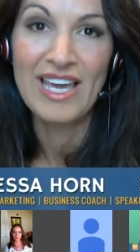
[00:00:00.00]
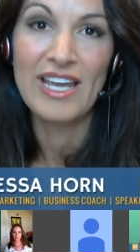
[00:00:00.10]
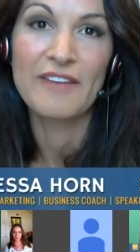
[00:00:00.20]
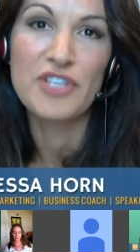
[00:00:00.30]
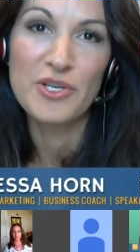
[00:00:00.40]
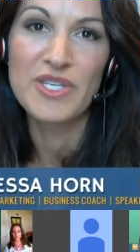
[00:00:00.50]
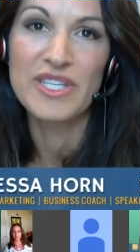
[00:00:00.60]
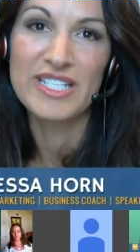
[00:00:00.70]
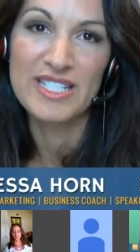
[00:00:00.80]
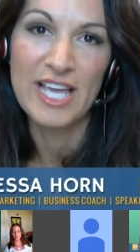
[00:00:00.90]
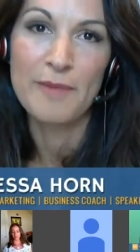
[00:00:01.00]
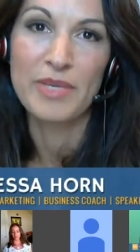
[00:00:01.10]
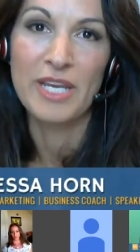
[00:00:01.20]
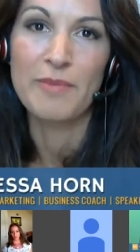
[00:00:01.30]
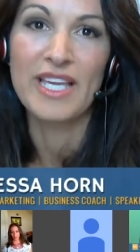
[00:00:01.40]
And I've chosen this
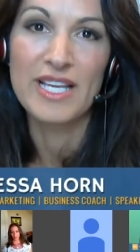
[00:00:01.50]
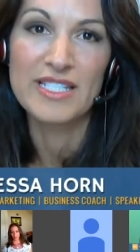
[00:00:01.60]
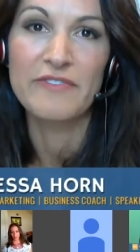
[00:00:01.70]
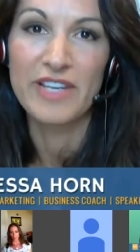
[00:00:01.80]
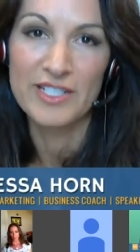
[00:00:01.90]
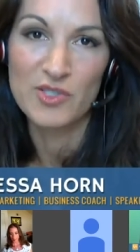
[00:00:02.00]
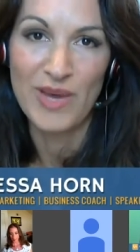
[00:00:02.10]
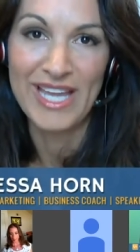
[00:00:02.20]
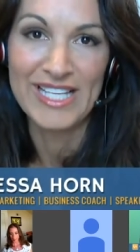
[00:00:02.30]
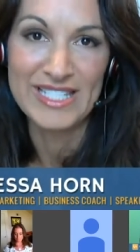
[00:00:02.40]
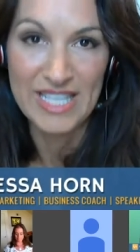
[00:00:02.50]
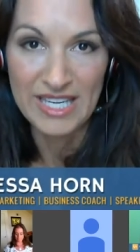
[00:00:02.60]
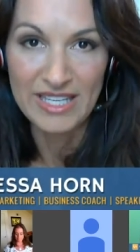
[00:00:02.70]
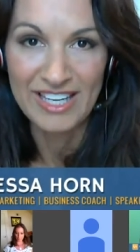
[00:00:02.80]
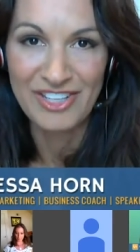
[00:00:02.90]
company because of X, Y, and
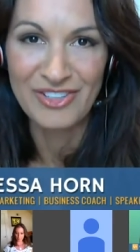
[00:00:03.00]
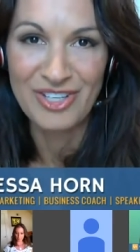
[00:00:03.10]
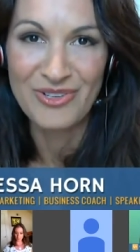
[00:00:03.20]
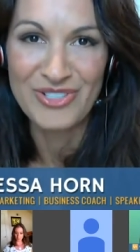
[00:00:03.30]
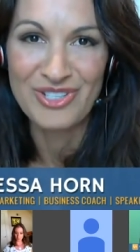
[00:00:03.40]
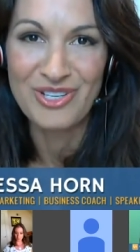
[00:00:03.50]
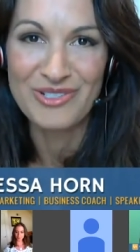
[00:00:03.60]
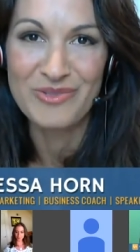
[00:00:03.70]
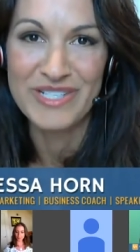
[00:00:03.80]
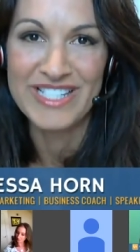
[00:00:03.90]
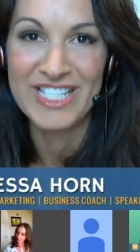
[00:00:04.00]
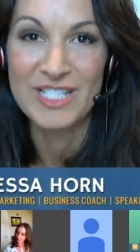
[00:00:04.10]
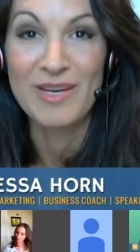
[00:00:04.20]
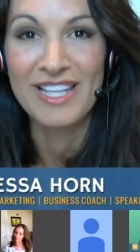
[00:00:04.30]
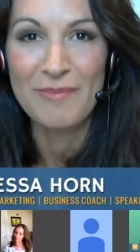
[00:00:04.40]
Z. And you can go into those reasons.
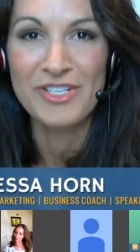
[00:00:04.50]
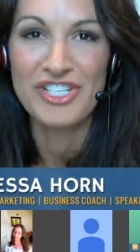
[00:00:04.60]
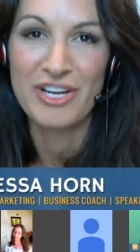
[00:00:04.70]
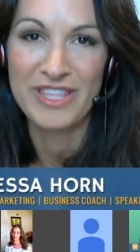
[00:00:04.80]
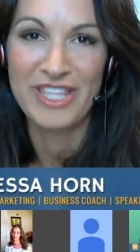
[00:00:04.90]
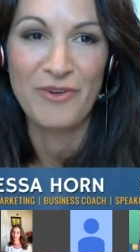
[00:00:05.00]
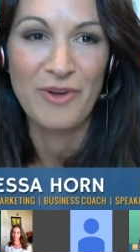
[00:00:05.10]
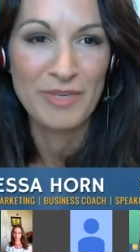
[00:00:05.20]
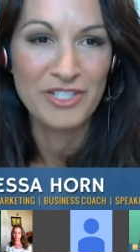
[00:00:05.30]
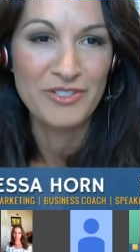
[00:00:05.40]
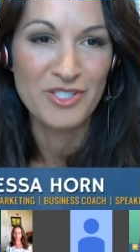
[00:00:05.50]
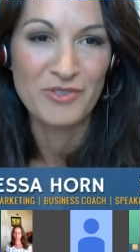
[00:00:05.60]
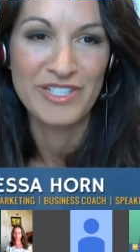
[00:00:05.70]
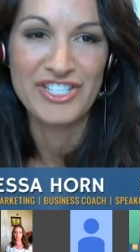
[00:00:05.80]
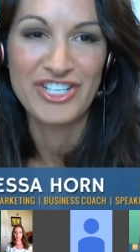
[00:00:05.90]
But let me share with you. I'm going to do a
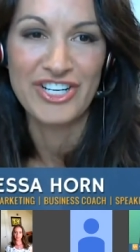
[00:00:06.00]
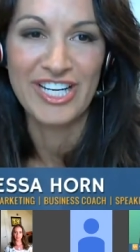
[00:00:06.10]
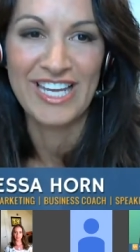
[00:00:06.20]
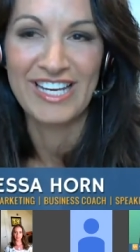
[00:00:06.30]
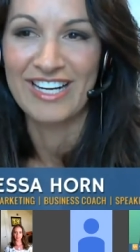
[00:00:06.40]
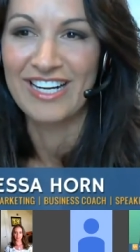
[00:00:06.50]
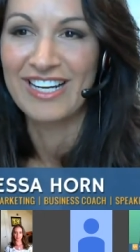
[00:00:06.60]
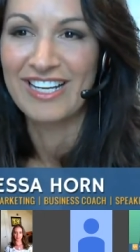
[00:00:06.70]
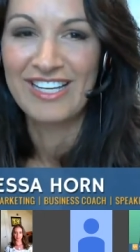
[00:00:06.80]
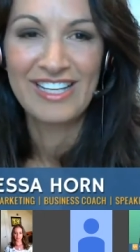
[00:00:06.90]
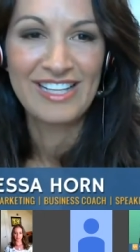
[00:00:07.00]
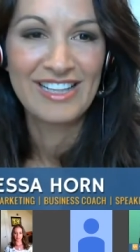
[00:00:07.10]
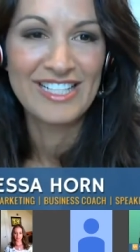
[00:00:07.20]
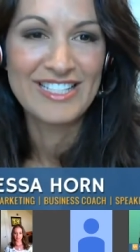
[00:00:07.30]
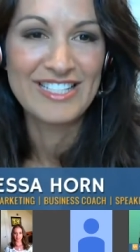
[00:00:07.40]
screen share again here.
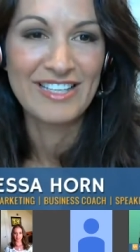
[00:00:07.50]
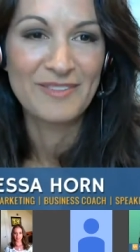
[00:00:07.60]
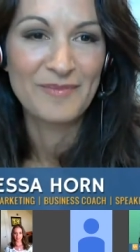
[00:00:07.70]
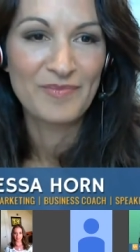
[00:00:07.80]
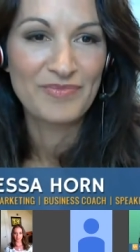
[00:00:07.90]
Let's see.